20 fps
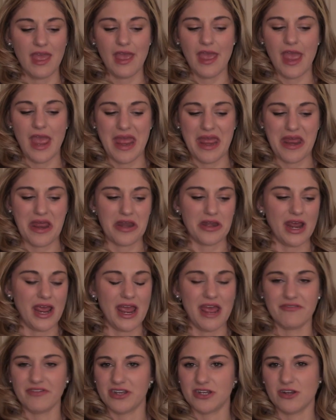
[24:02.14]
and I
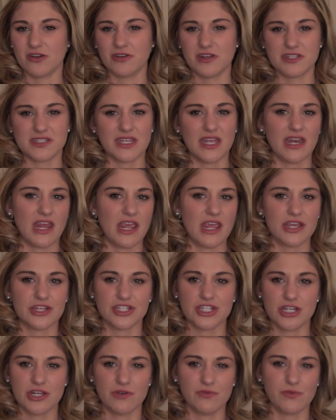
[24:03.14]
haven't noticed any
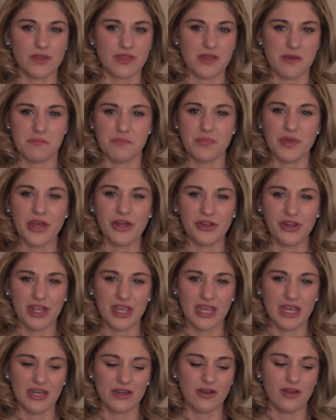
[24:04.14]
issue with them
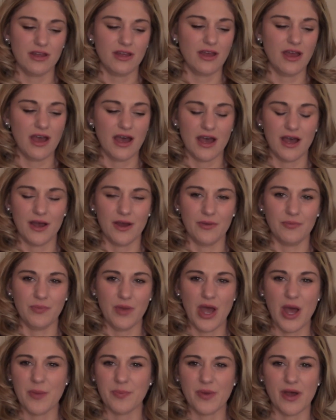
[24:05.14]
pilling
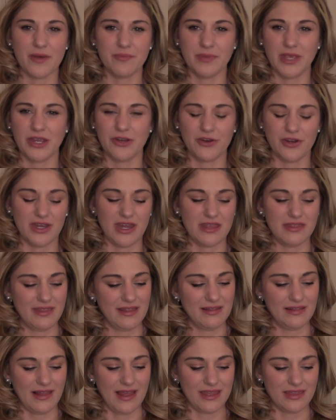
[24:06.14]
up on me or
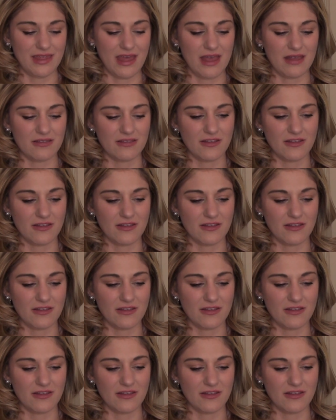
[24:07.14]
anything like that.